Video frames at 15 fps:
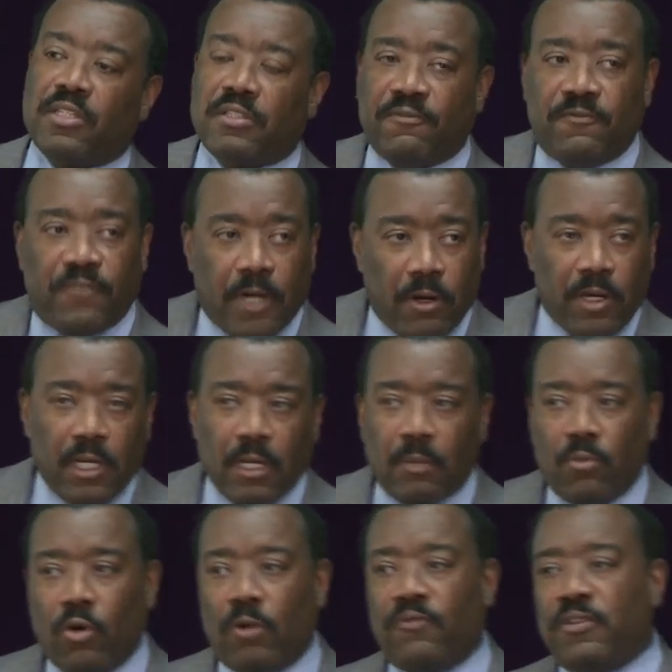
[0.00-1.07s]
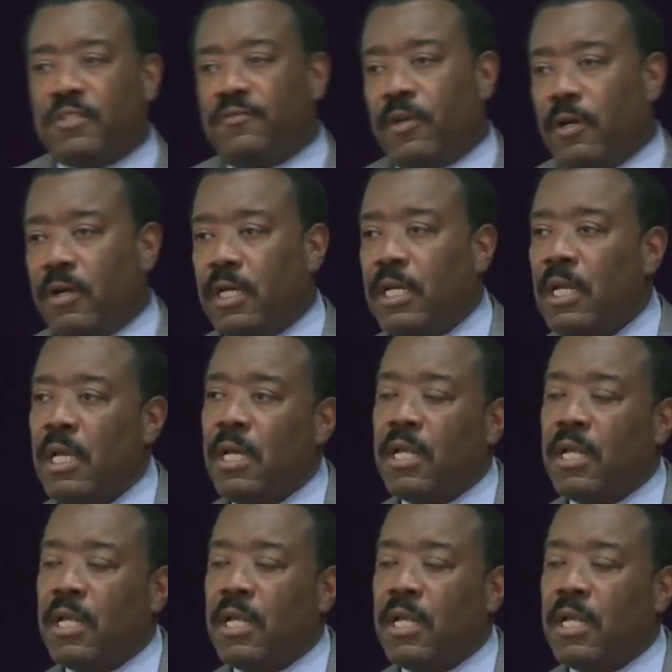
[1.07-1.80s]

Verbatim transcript: It's very amorphous, very